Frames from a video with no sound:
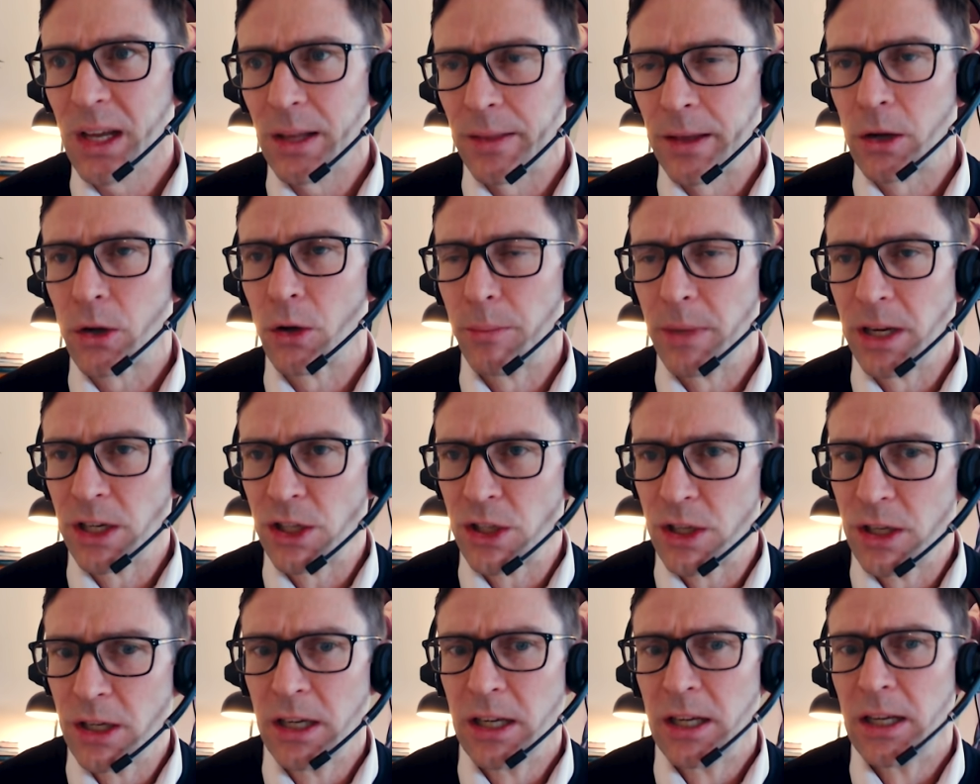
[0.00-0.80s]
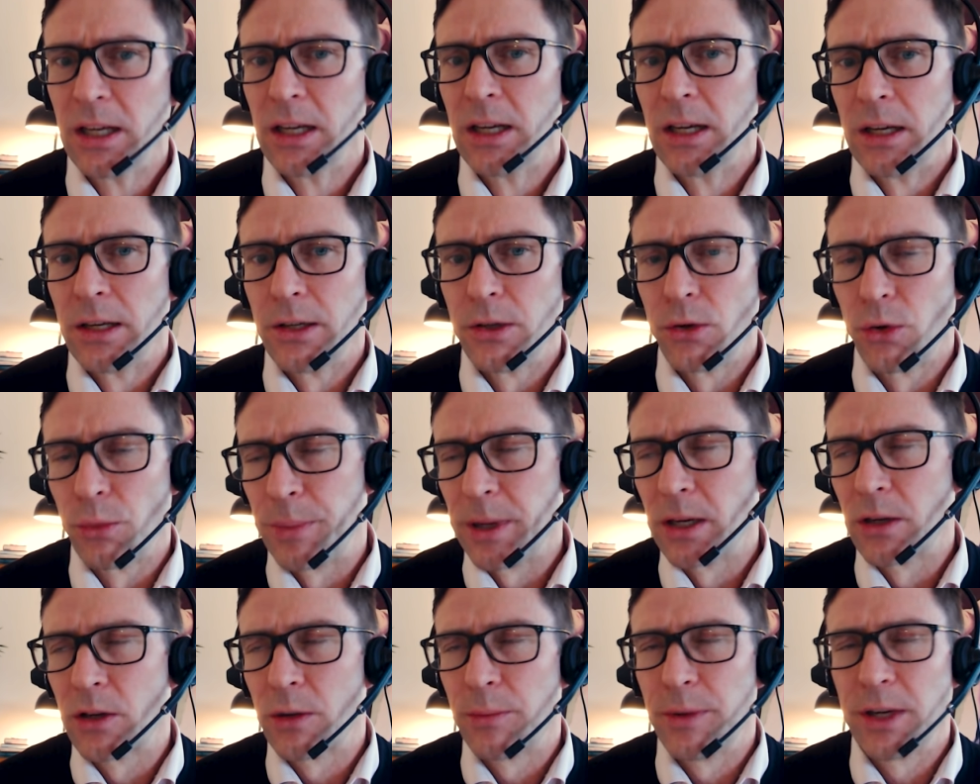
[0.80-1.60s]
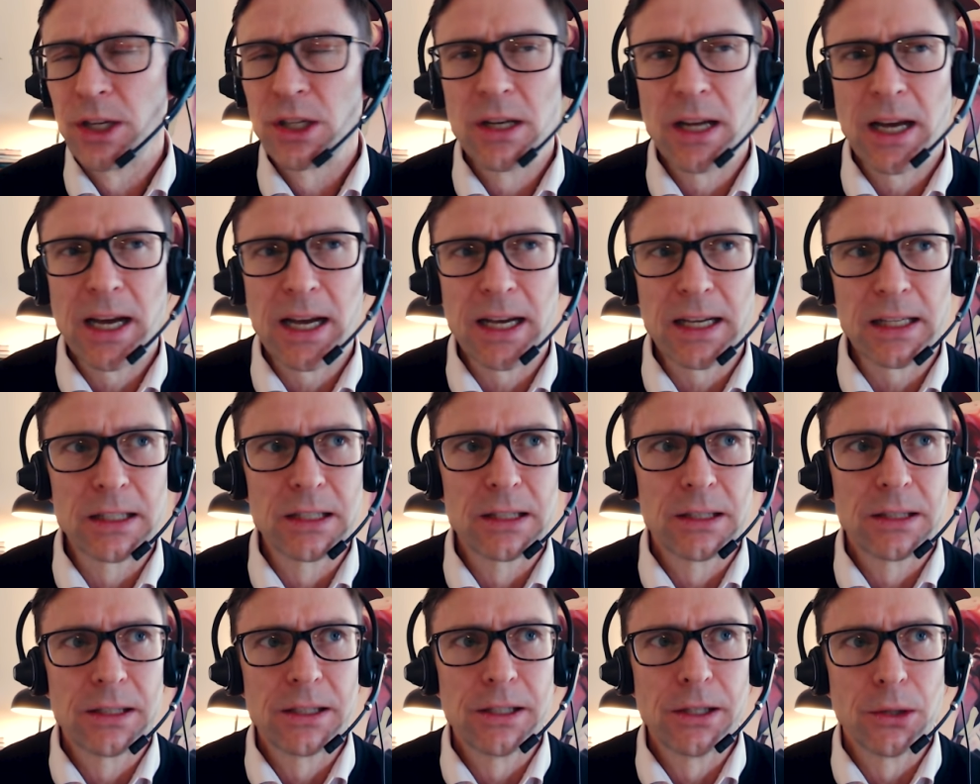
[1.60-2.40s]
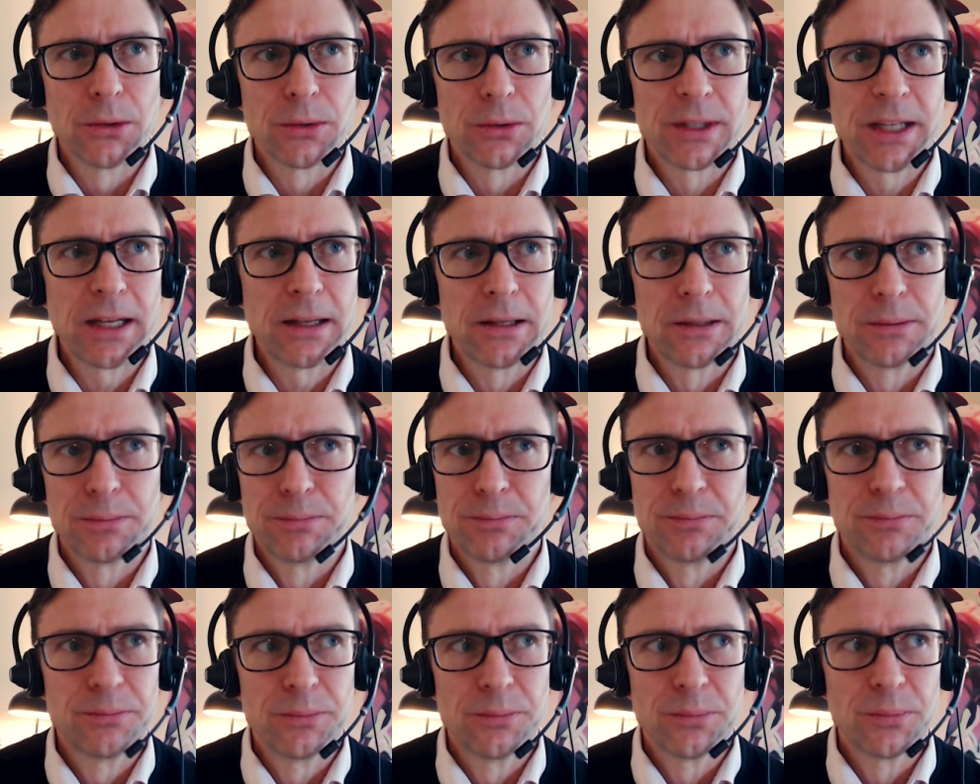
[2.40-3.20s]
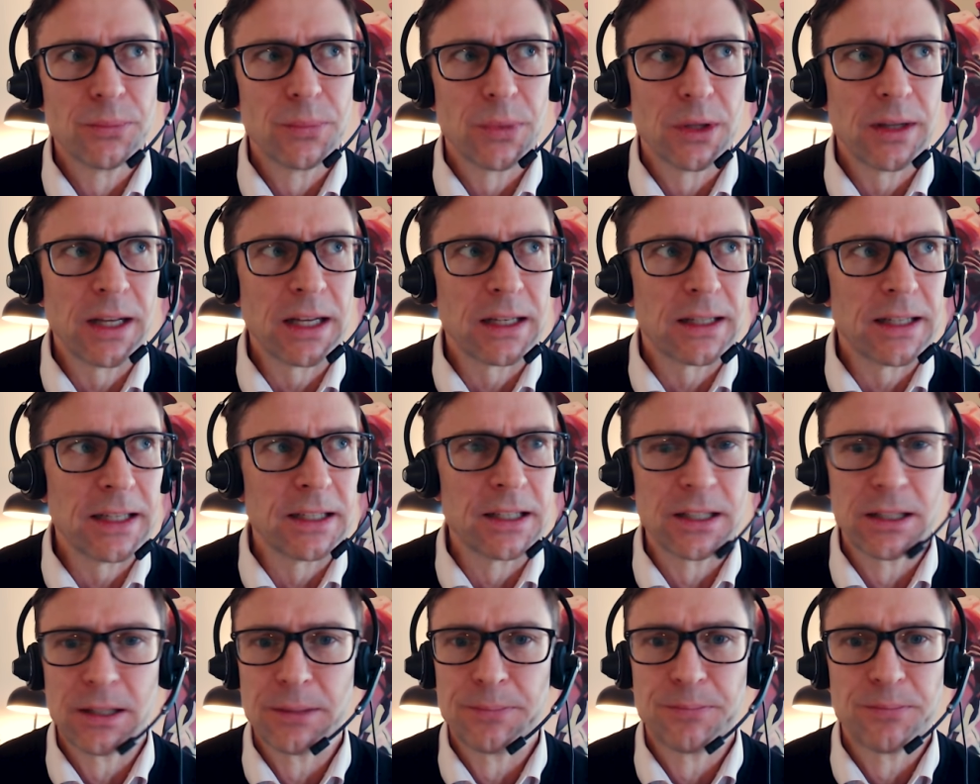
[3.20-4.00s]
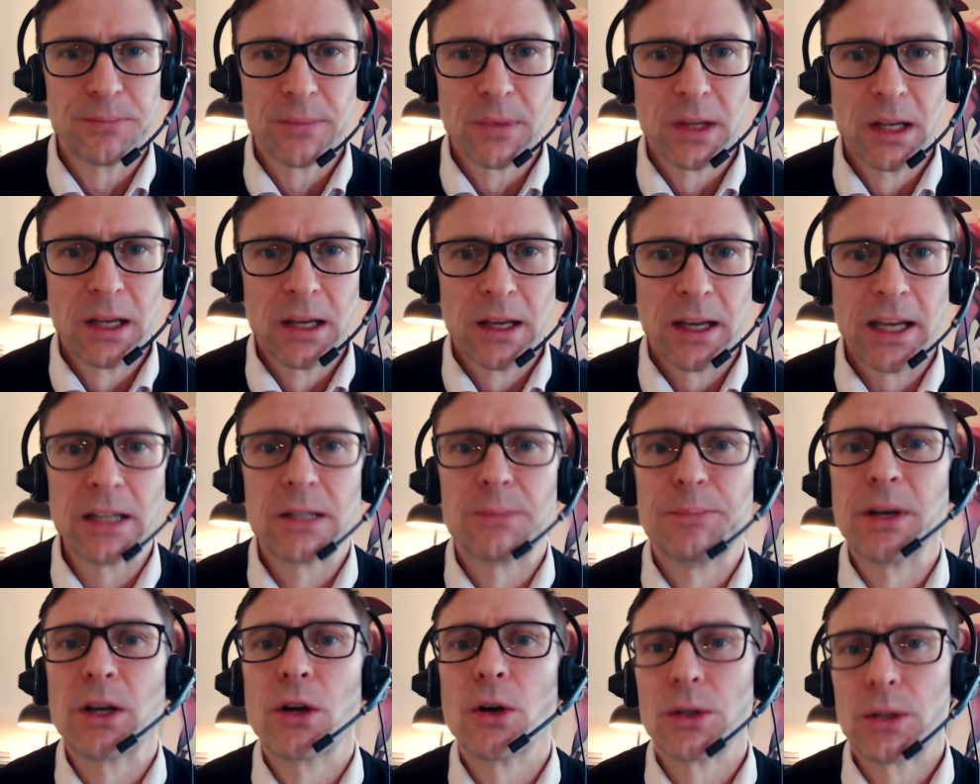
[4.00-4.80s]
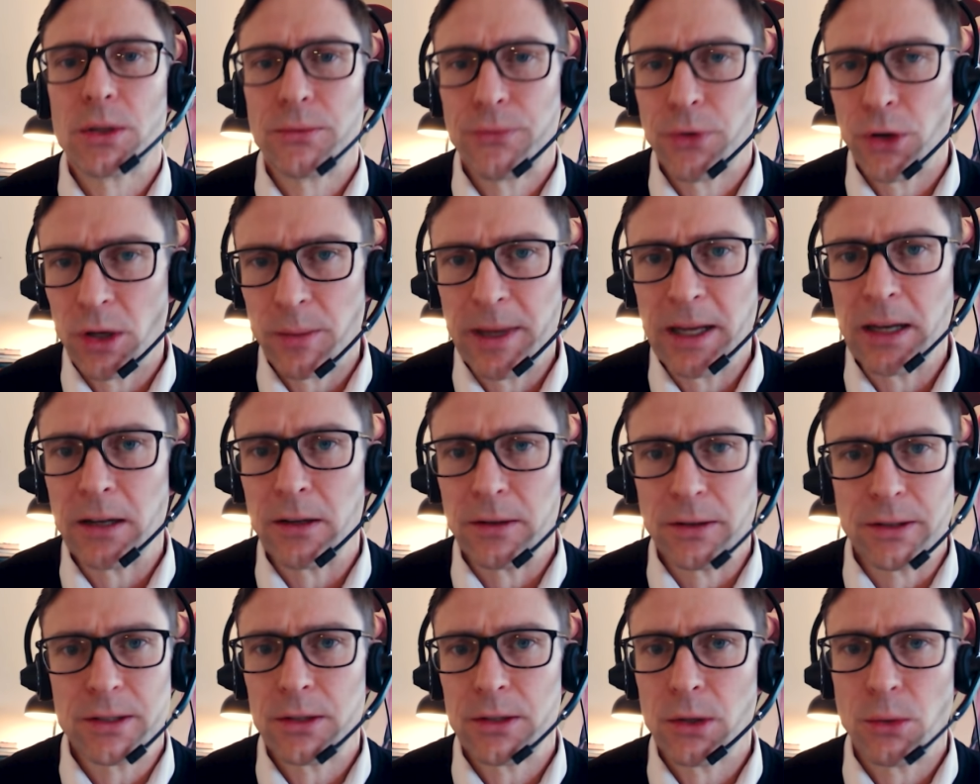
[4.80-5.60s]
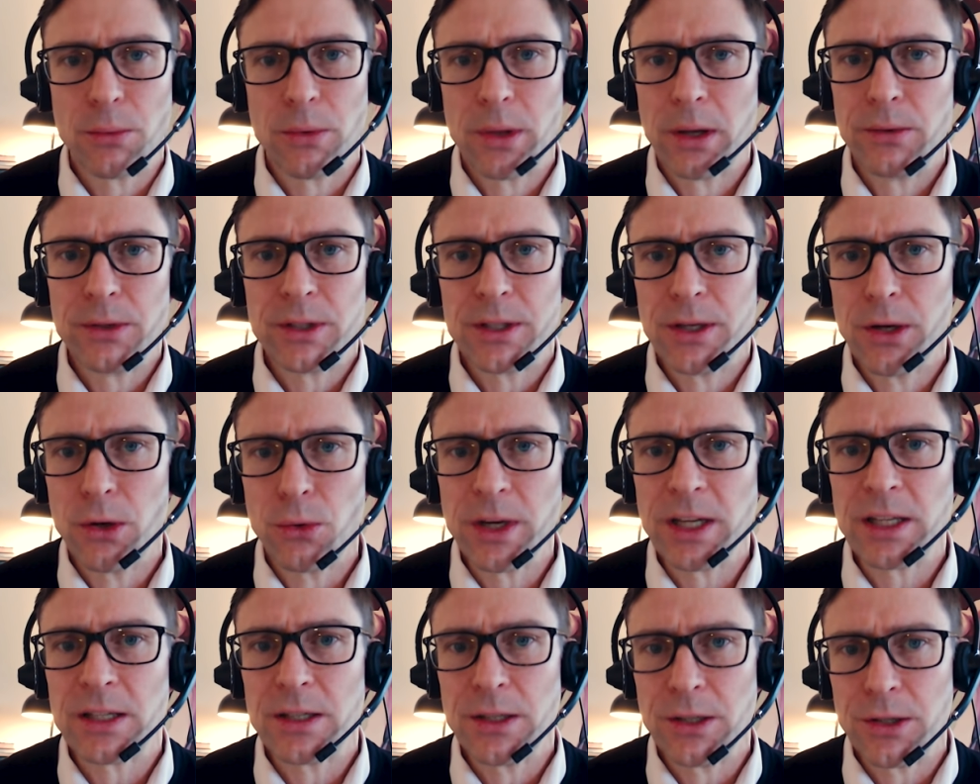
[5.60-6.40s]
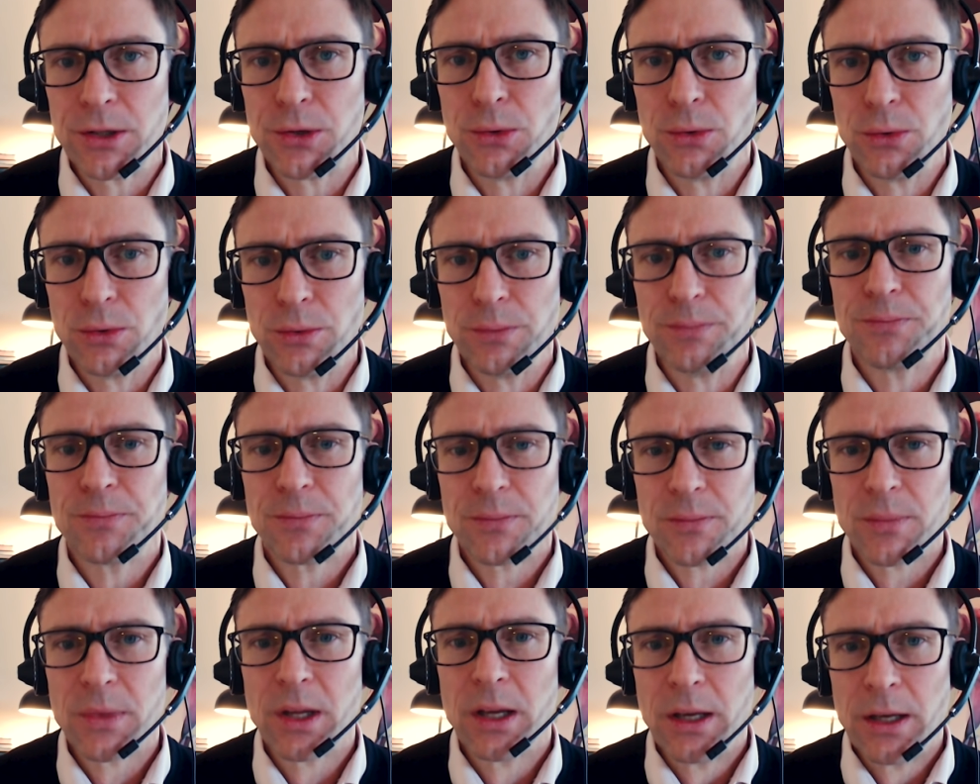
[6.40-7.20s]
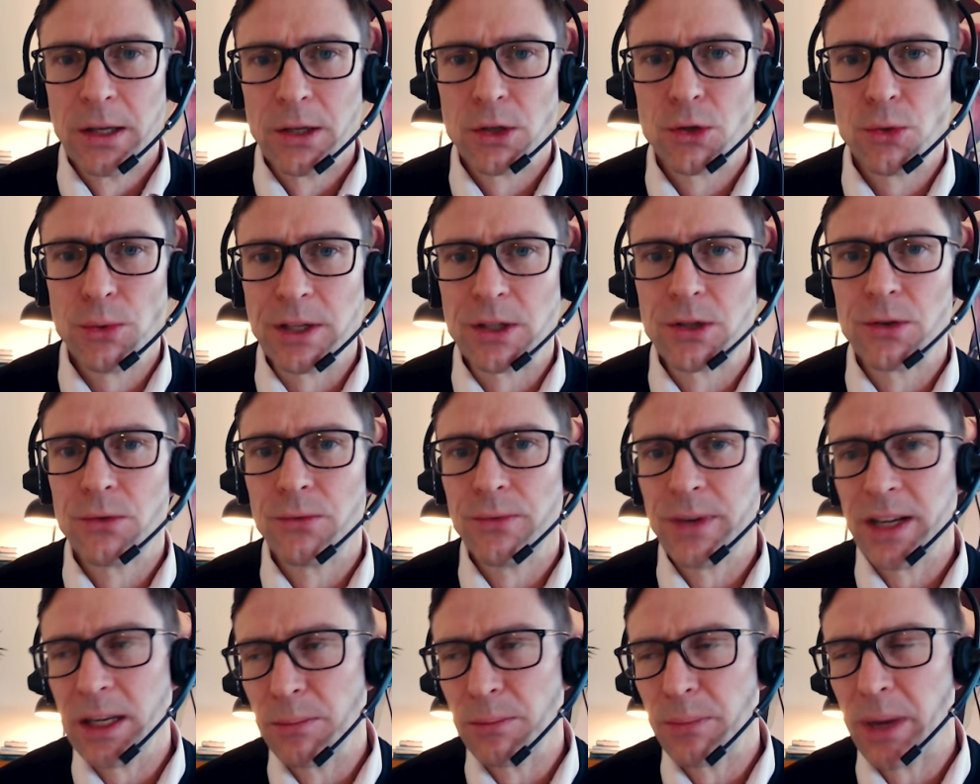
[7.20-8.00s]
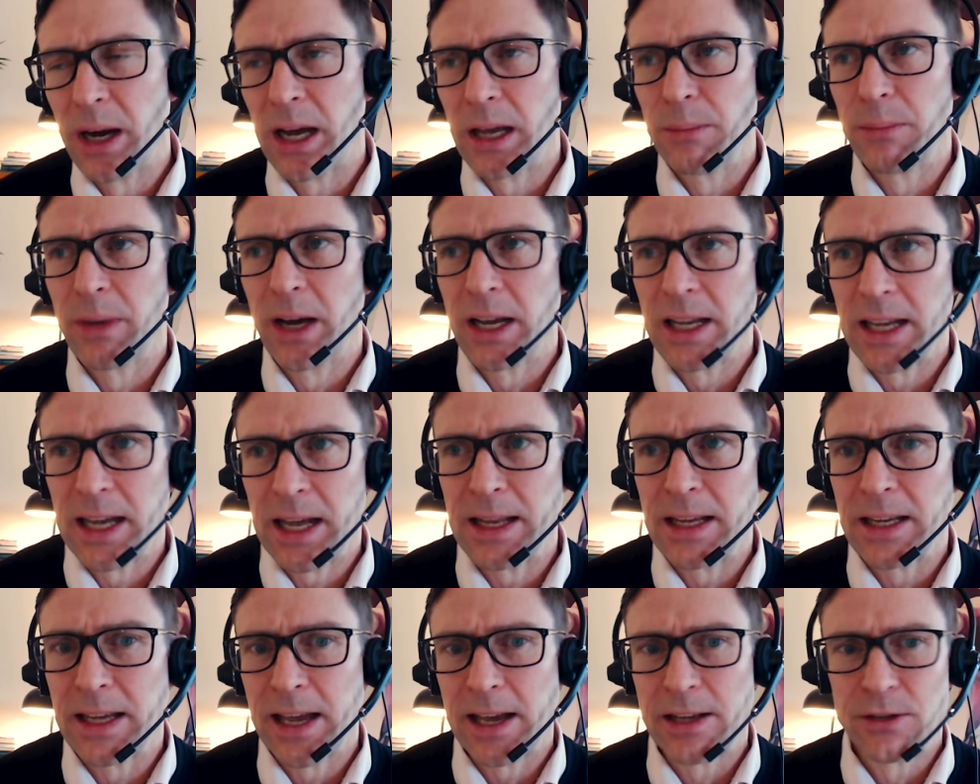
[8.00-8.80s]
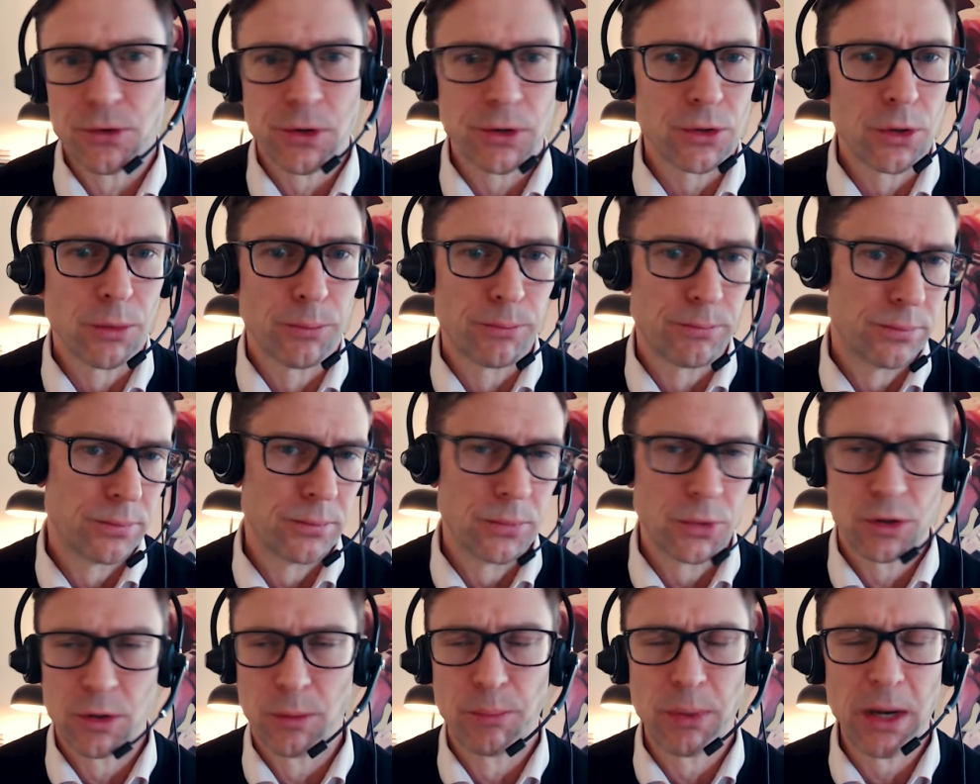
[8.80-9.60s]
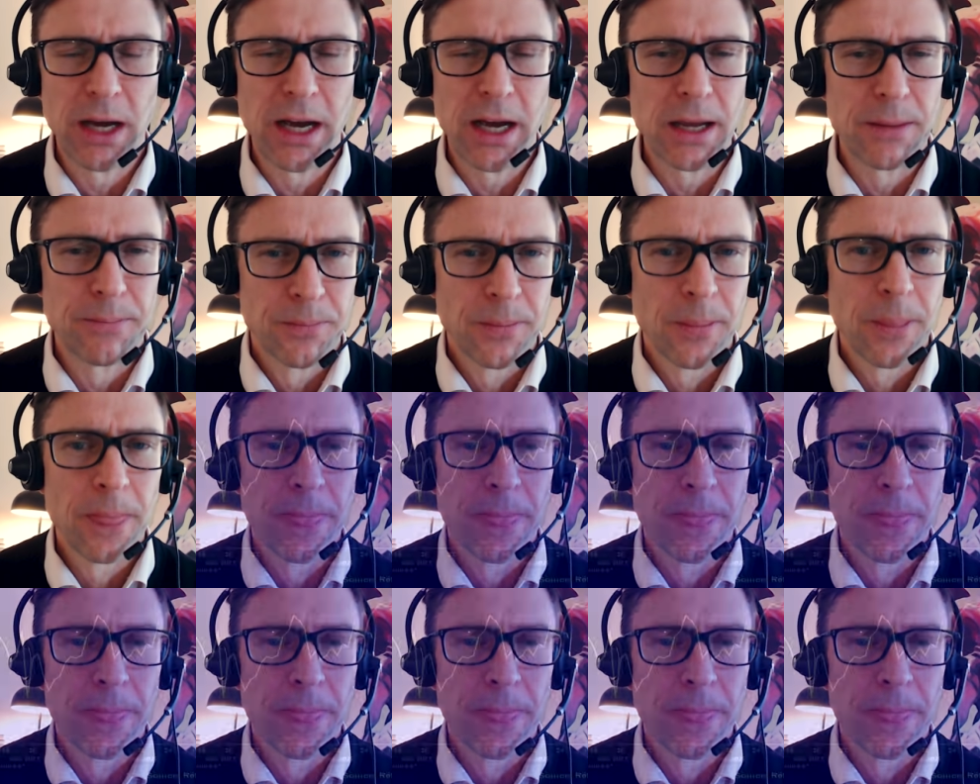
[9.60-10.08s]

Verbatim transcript: the Commission, European Commission, has you know said that it's it's because of fundamentals, so there is no reason to to intervene by by adding extra su supply.